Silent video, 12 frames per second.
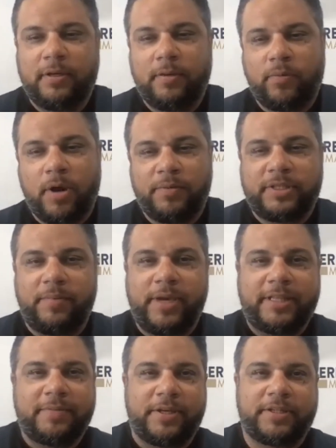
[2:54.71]
Promise I
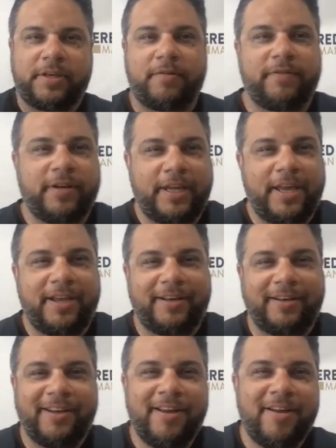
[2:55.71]
make to myself.
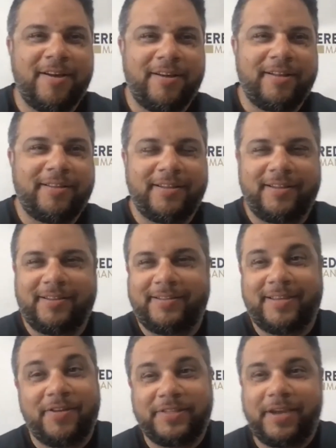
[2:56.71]
Again, sounds